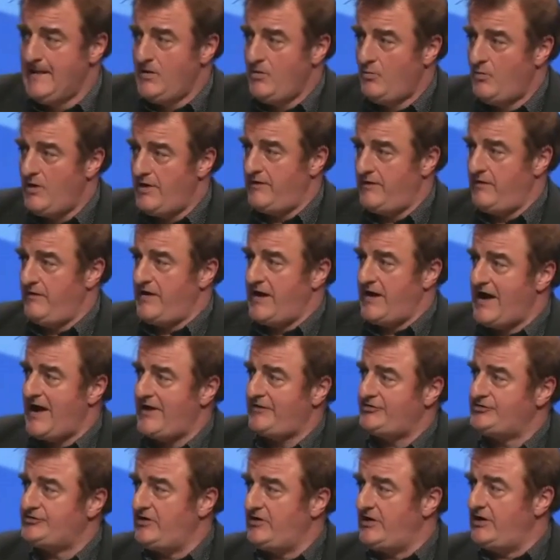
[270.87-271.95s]
whether they
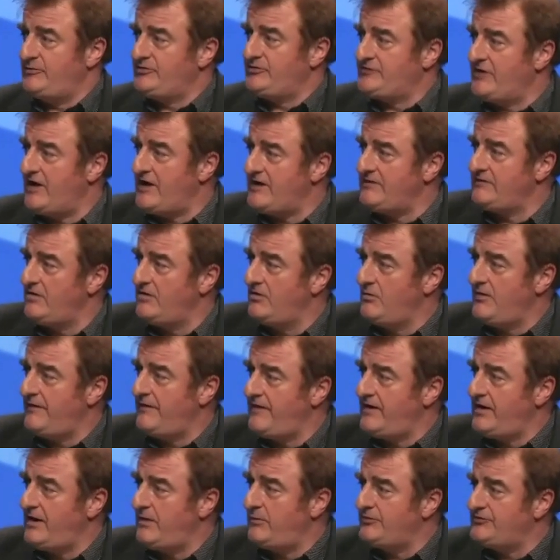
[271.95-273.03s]
actually abstained or
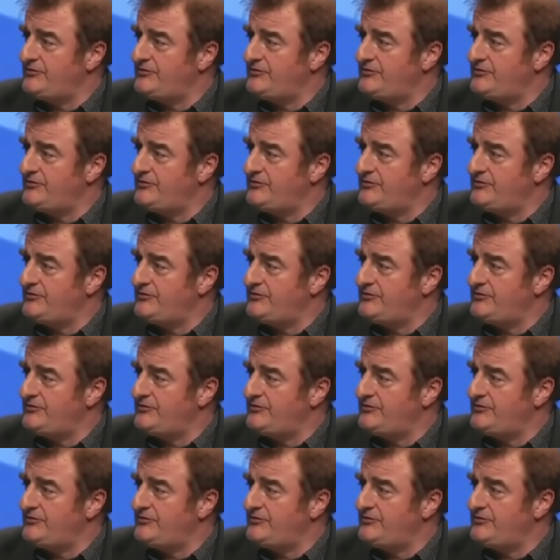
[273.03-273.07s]
whether they